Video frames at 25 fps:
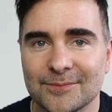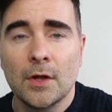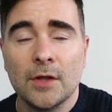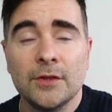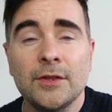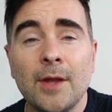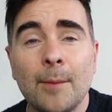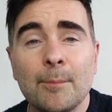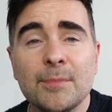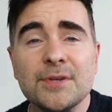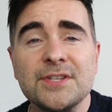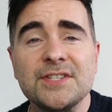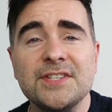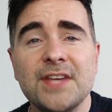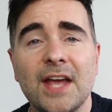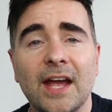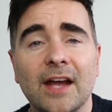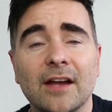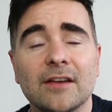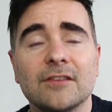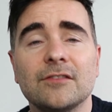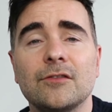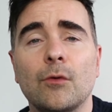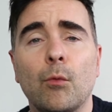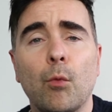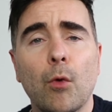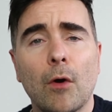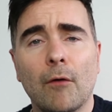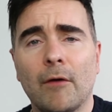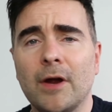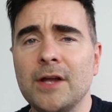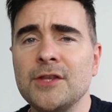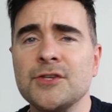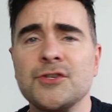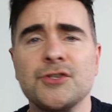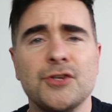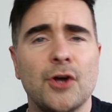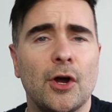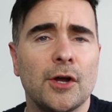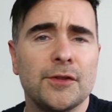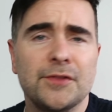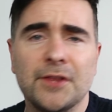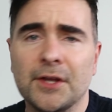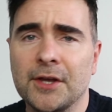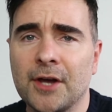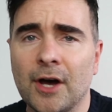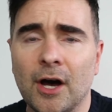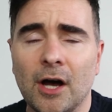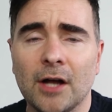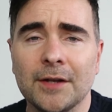Number 6, we're inside
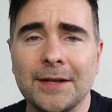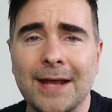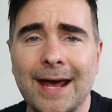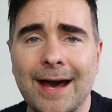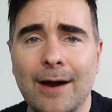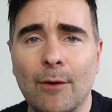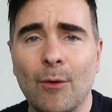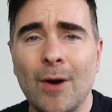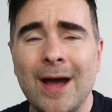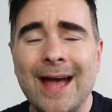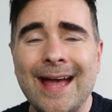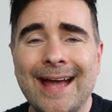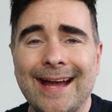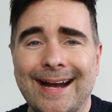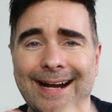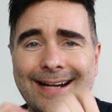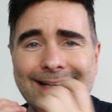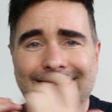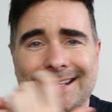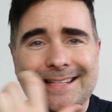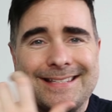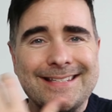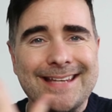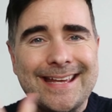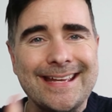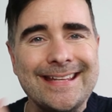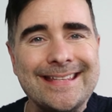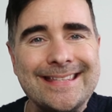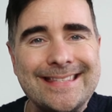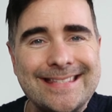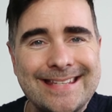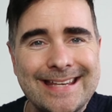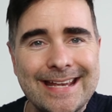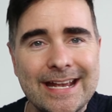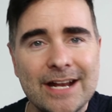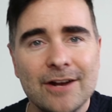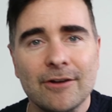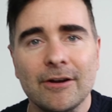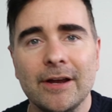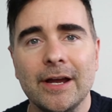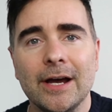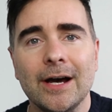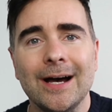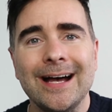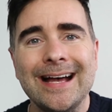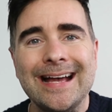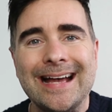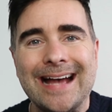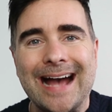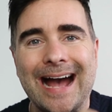the car now, and it's
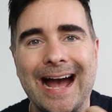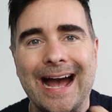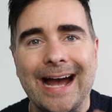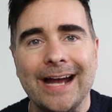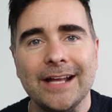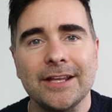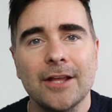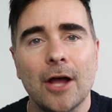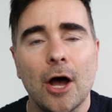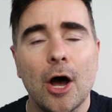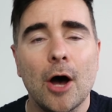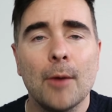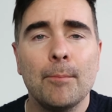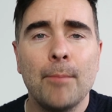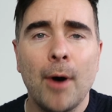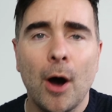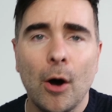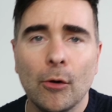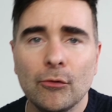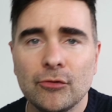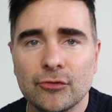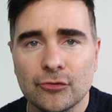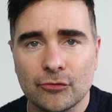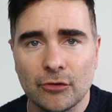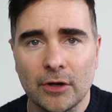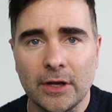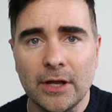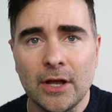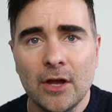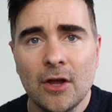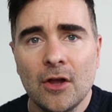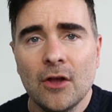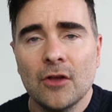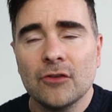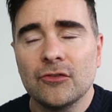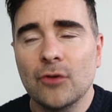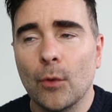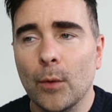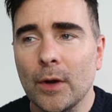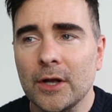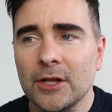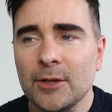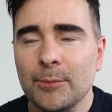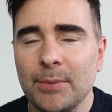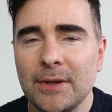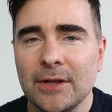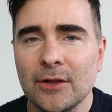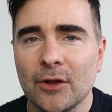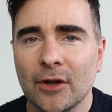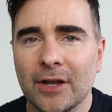interior and upholstery. So we're going
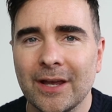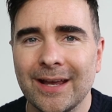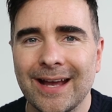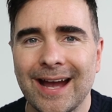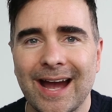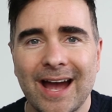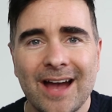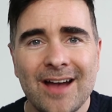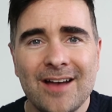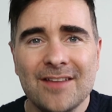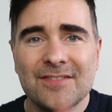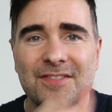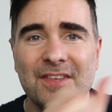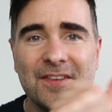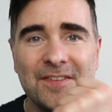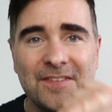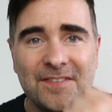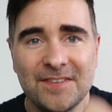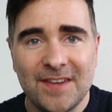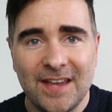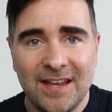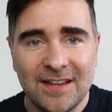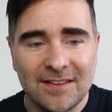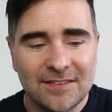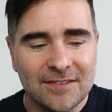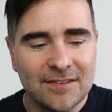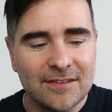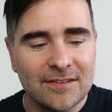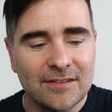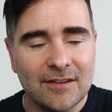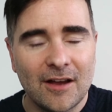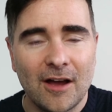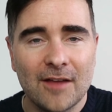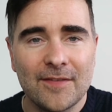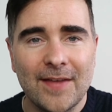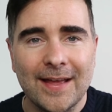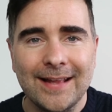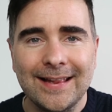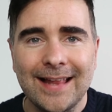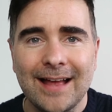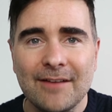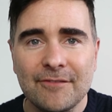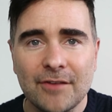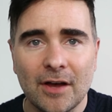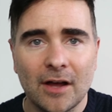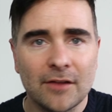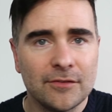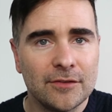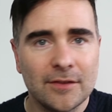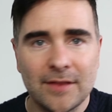to be looking at the seats. Are they
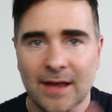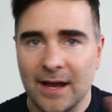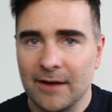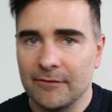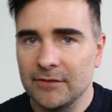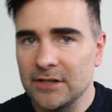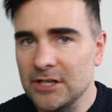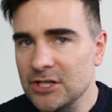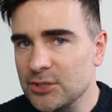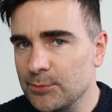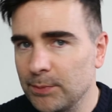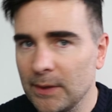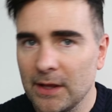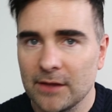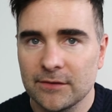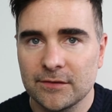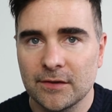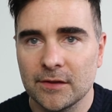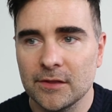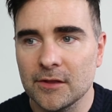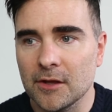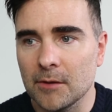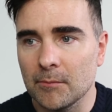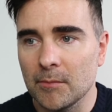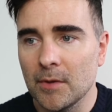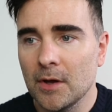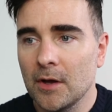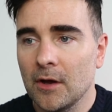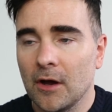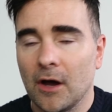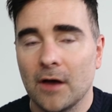leather? Do they have any splits in them?